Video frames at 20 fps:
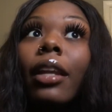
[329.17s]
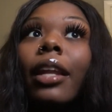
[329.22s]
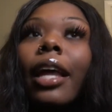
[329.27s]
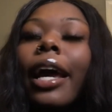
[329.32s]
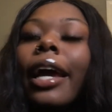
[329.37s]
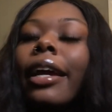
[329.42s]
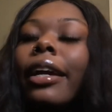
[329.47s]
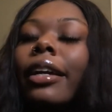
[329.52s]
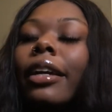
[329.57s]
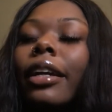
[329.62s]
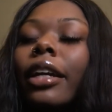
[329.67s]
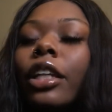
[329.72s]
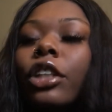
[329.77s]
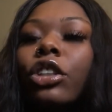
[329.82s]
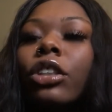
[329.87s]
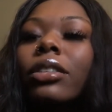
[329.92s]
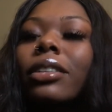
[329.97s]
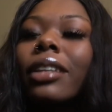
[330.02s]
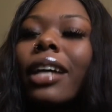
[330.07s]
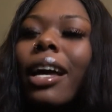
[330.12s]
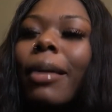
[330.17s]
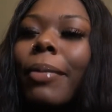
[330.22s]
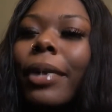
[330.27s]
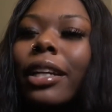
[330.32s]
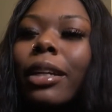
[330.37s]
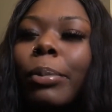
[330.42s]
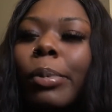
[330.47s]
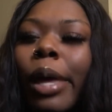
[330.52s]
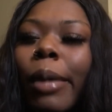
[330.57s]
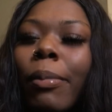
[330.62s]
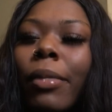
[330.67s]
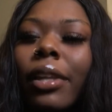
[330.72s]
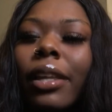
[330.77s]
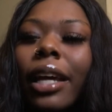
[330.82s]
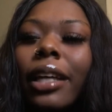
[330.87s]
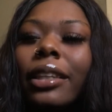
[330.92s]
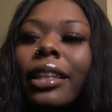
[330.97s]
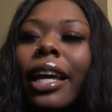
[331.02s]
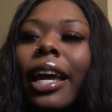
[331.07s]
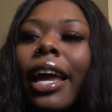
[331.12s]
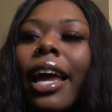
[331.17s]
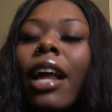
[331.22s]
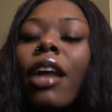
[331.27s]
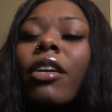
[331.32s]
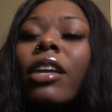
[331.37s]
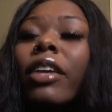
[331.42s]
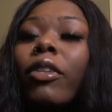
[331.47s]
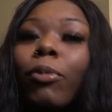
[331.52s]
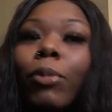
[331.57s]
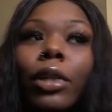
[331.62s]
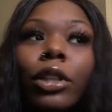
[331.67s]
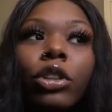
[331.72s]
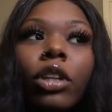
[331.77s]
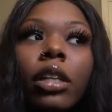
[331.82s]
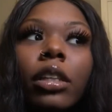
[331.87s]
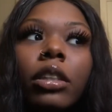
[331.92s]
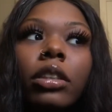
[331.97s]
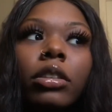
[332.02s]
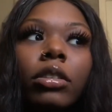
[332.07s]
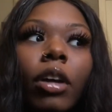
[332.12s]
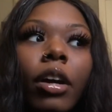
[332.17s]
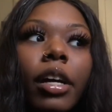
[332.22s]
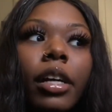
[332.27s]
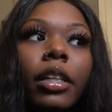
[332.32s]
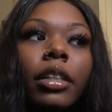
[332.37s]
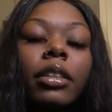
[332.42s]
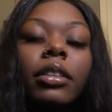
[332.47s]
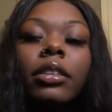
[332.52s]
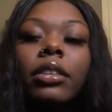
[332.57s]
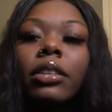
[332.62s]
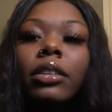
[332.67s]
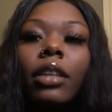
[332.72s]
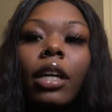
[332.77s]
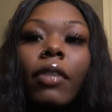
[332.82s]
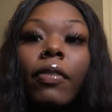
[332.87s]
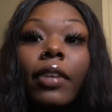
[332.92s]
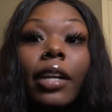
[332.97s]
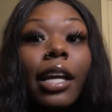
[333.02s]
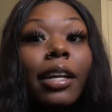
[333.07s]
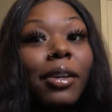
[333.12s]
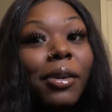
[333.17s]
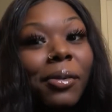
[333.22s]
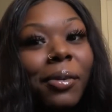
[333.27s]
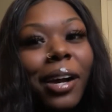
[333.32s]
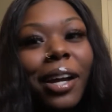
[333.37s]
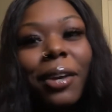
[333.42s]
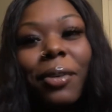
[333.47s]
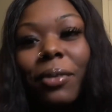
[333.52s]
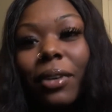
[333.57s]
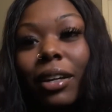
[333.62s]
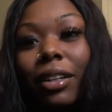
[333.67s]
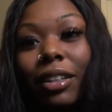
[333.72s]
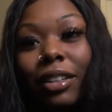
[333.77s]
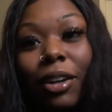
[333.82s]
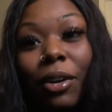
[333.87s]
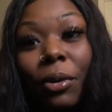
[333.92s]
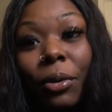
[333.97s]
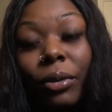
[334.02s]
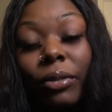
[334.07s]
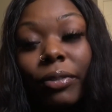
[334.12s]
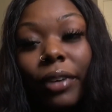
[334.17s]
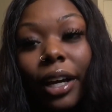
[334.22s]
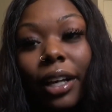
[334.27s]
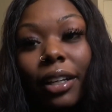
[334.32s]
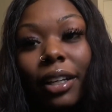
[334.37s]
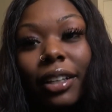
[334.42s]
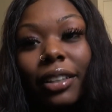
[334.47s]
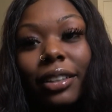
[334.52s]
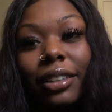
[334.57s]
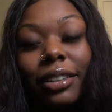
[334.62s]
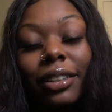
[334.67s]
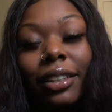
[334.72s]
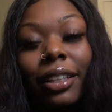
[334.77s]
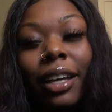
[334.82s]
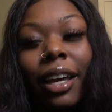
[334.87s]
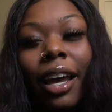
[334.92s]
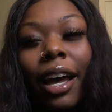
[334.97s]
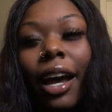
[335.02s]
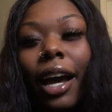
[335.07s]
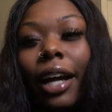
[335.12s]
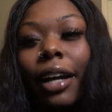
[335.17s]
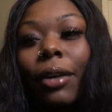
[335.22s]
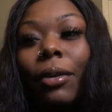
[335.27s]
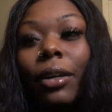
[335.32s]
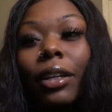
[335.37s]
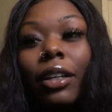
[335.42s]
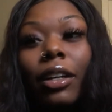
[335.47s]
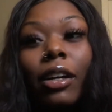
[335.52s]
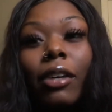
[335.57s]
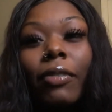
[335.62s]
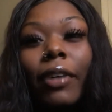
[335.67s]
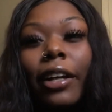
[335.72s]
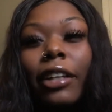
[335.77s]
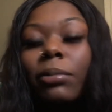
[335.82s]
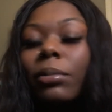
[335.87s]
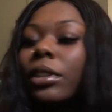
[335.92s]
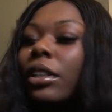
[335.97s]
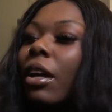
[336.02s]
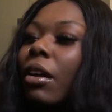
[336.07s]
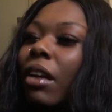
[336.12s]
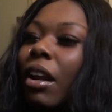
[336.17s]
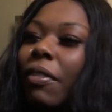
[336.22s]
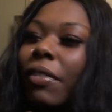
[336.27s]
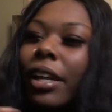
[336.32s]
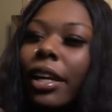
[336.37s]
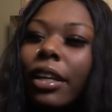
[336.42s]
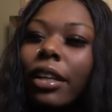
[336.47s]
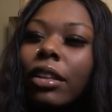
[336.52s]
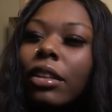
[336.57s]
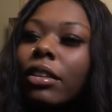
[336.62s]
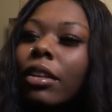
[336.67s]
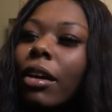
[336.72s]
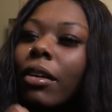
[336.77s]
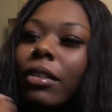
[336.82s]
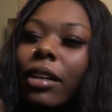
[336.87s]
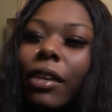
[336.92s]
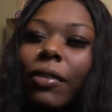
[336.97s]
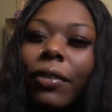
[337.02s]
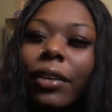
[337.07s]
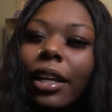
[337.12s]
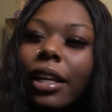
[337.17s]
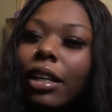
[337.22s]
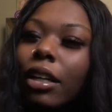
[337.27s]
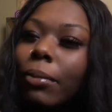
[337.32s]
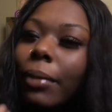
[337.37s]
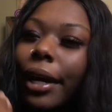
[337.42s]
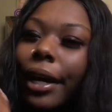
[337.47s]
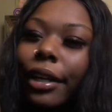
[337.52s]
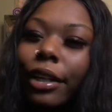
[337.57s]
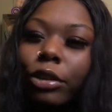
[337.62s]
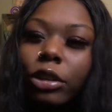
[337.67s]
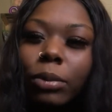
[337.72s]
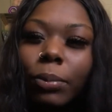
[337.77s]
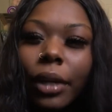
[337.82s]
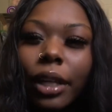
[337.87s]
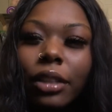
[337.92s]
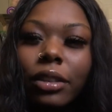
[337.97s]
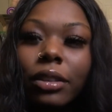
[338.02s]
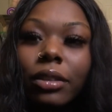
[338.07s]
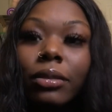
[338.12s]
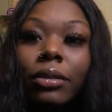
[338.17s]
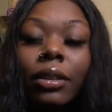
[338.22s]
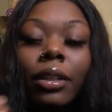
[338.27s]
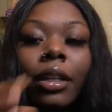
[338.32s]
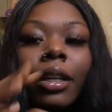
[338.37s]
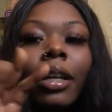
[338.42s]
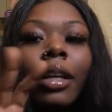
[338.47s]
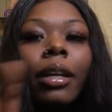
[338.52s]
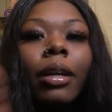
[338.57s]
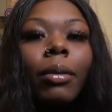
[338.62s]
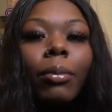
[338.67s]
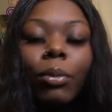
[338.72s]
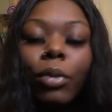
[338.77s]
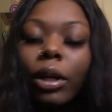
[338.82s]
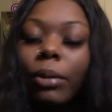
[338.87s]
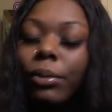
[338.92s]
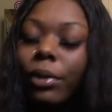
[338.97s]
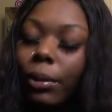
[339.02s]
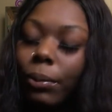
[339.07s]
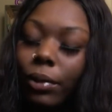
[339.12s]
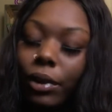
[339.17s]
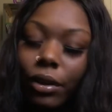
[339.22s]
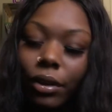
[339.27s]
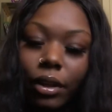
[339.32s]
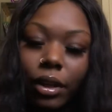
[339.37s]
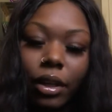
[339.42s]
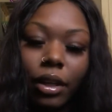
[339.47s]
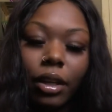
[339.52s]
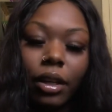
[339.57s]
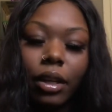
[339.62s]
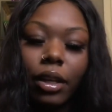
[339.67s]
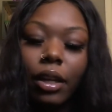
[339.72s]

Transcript: like because you're not about to play me like that i don't even be trying to start stuff and i don't i don't condone violence i don't condone violence but you'll never let, don't never let nobody disrespect you point blank period